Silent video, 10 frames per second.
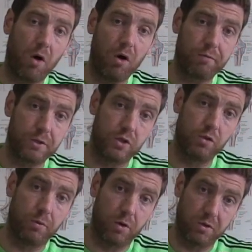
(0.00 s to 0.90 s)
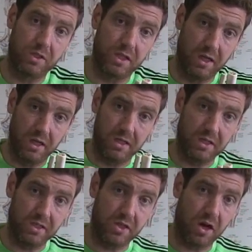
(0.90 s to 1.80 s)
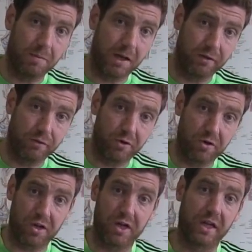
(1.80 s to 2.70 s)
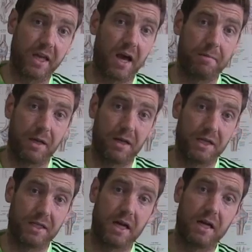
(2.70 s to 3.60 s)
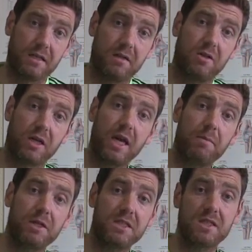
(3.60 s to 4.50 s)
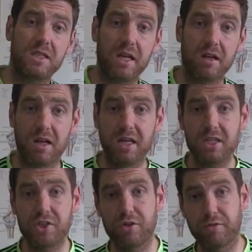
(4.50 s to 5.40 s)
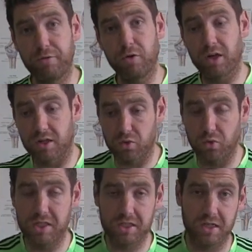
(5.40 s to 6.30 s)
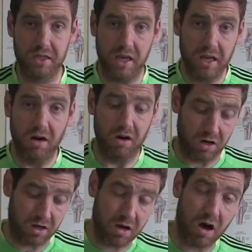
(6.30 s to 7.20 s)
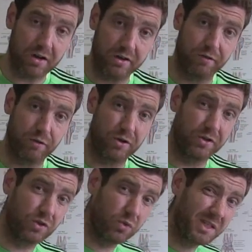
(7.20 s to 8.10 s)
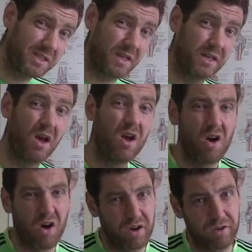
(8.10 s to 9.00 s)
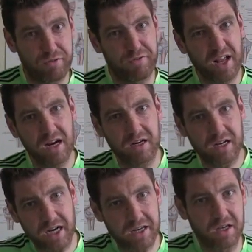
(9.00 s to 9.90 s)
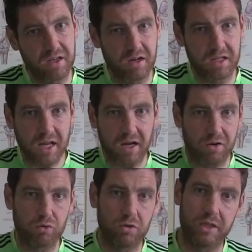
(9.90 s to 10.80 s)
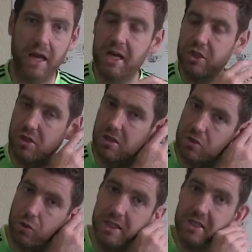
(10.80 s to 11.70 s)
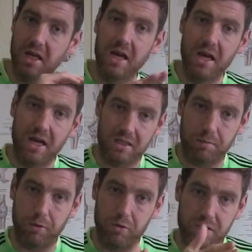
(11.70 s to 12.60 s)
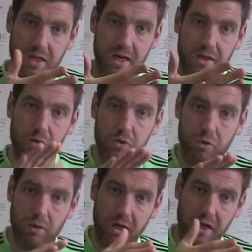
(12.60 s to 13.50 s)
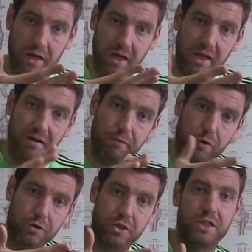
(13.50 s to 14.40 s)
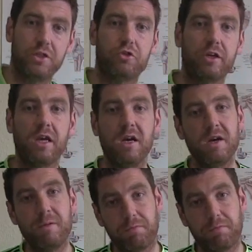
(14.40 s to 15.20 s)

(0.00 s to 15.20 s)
off the two bones to stop any further kind of gapping like that, okay. But as I said, unless your foot got twisted or got caught on the floor and you twisted, or you fell on it and you got that kind of rotational twist as opposed to that usual kind of inversion injury,